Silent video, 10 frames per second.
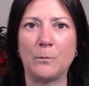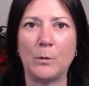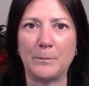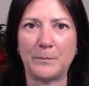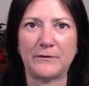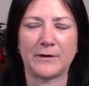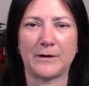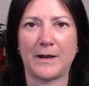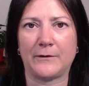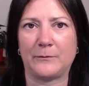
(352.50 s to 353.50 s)
one
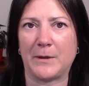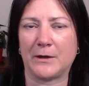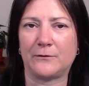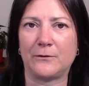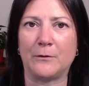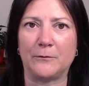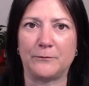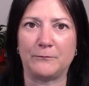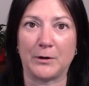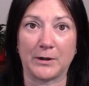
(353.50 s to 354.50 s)
particular aspect
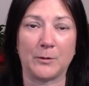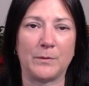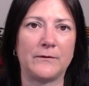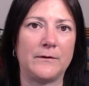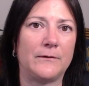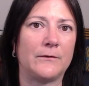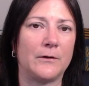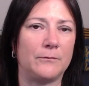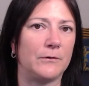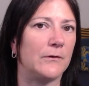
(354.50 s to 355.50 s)
of running a business,
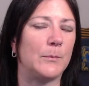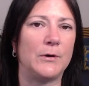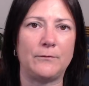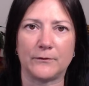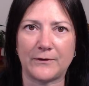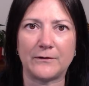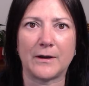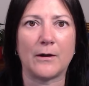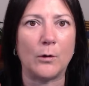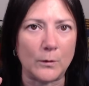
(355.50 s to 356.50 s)
so for example, if you're
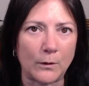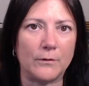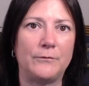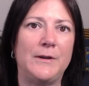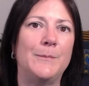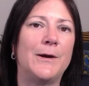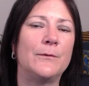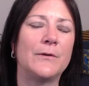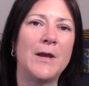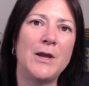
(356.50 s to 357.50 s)
sending out a lot of
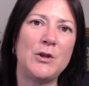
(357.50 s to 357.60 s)
emails,